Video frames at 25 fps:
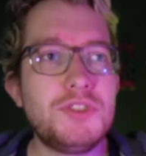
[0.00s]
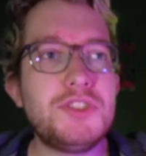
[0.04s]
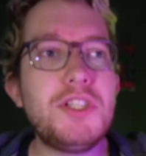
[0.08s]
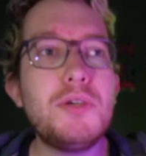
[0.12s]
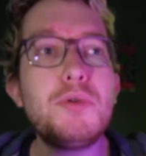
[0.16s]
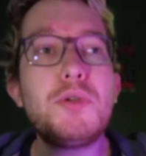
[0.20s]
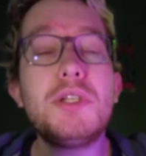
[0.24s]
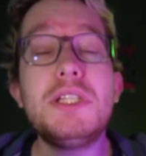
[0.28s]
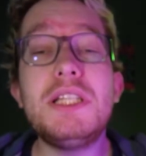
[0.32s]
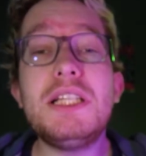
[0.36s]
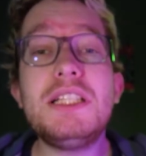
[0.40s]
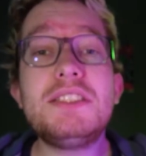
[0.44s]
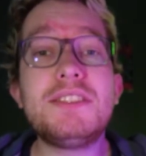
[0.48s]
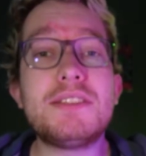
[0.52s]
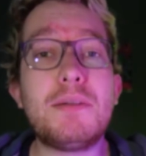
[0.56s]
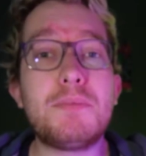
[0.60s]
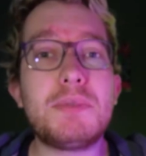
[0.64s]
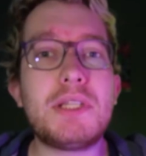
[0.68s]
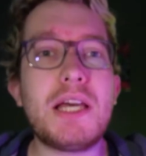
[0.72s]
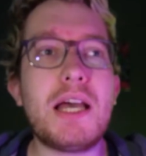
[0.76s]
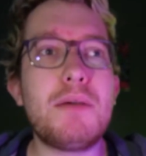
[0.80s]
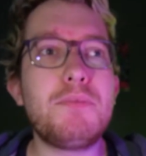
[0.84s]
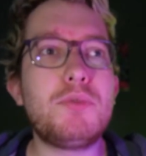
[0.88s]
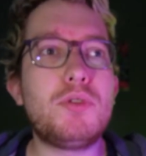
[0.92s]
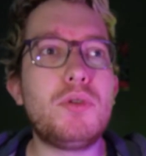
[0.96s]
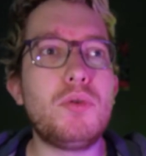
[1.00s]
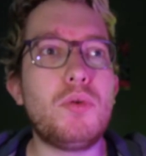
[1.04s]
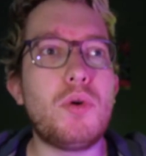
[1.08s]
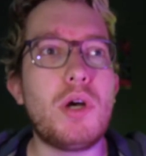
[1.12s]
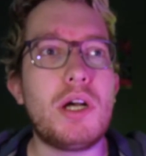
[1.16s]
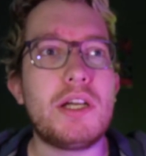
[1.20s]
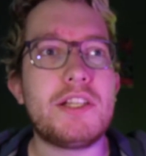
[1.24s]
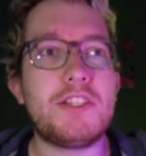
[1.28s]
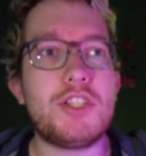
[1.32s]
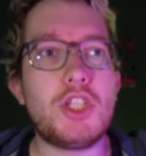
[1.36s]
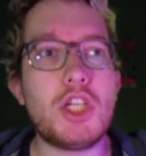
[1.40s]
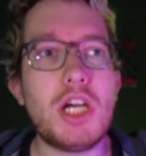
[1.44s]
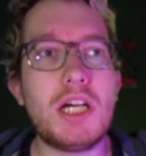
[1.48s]
So you need some time to
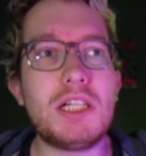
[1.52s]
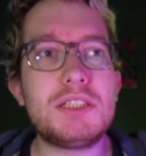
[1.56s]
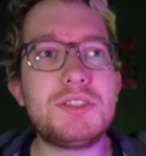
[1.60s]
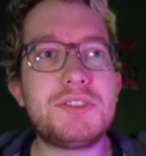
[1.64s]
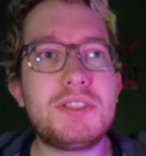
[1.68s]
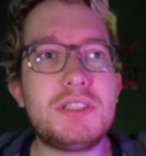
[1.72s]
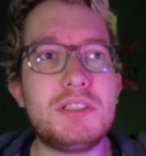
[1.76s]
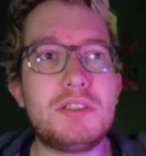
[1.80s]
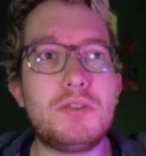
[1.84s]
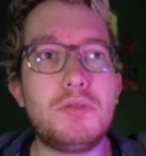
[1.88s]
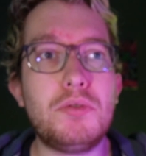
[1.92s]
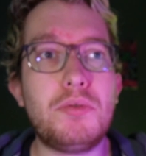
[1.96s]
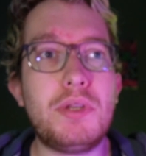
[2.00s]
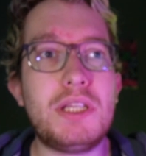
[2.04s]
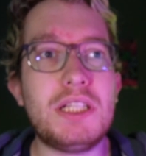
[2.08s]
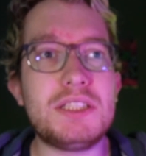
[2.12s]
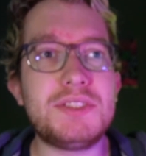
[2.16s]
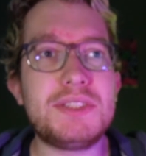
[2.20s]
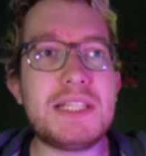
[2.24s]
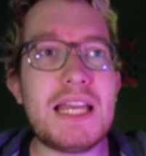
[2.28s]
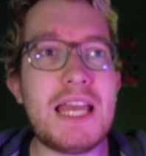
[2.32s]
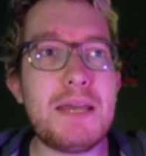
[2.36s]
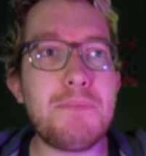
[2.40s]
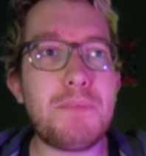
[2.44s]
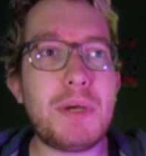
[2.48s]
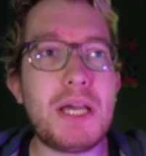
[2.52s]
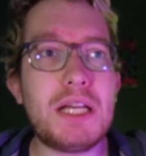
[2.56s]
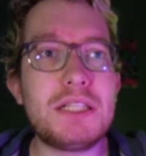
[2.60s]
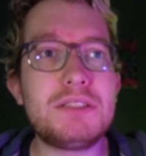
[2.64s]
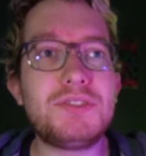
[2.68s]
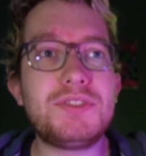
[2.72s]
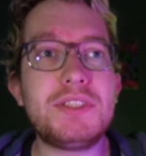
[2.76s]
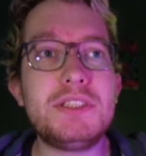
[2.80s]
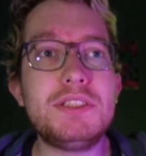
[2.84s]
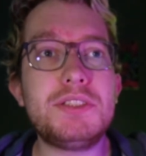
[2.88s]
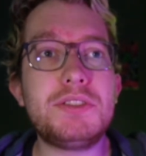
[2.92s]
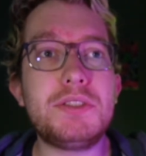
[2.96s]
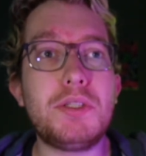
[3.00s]
adjust to this gamepad,
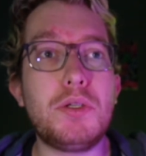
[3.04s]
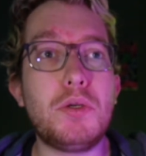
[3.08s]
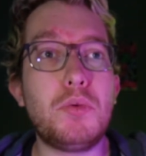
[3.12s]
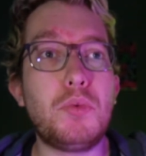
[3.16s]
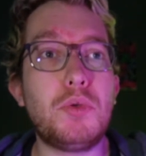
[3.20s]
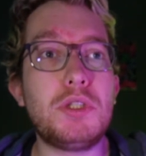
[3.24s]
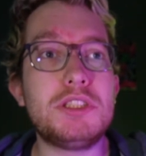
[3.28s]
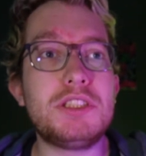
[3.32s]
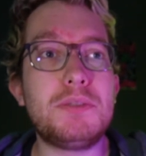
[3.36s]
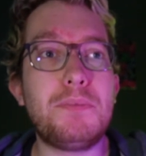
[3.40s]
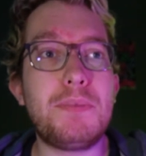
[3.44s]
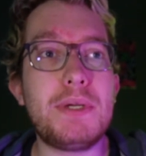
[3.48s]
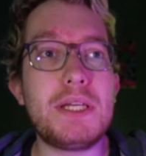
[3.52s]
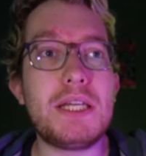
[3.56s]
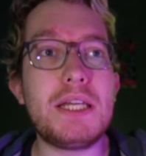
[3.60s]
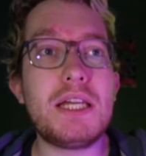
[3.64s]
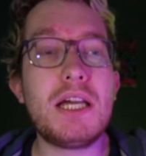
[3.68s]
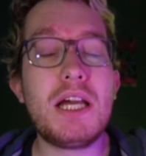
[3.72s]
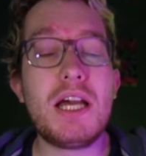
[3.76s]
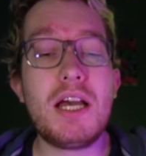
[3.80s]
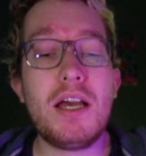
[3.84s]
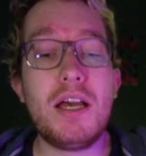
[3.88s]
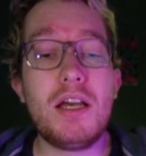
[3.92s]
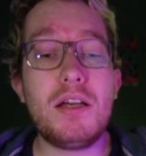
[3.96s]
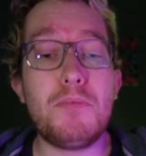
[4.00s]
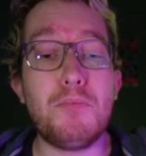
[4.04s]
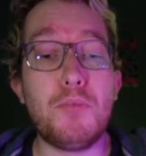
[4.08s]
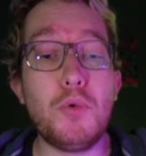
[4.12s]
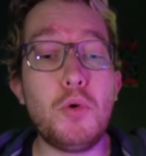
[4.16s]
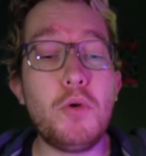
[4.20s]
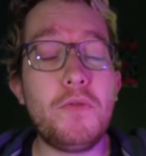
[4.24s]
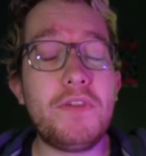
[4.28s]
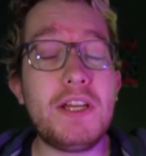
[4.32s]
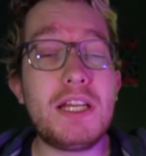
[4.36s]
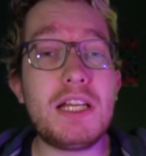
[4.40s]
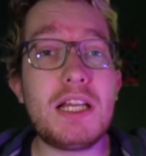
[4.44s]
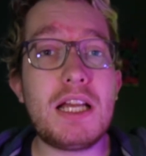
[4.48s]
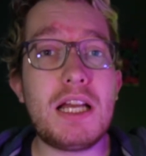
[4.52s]
since you will be
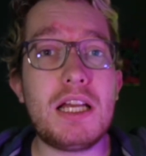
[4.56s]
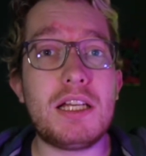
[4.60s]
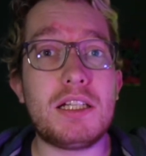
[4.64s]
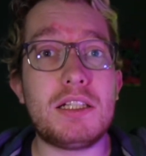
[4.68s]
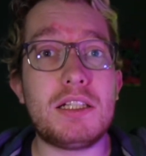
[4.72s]
moving